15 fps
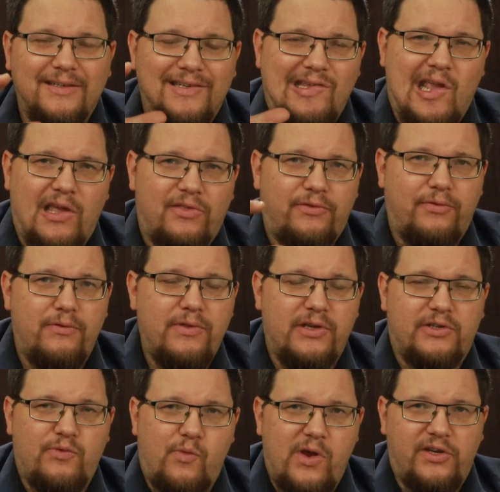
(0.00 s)
to get through
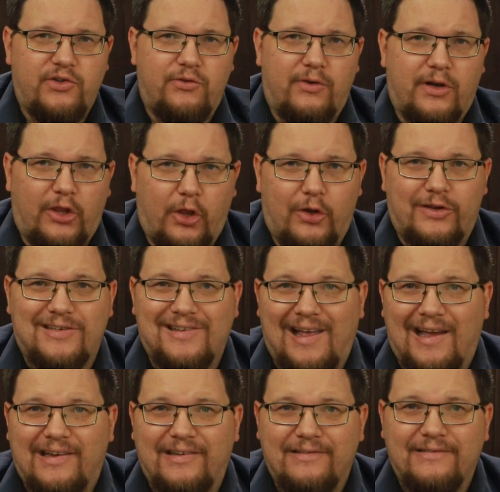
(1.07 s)
this winter, it looks
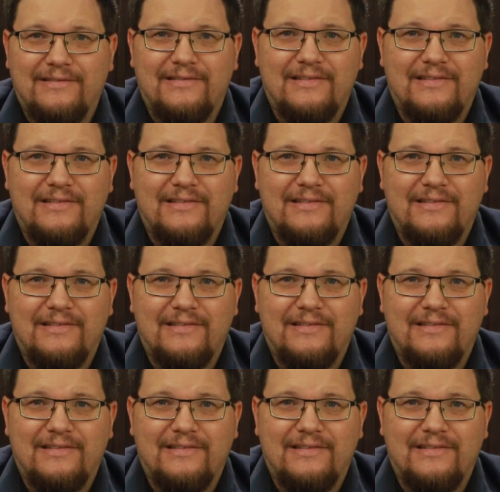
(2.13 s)
like.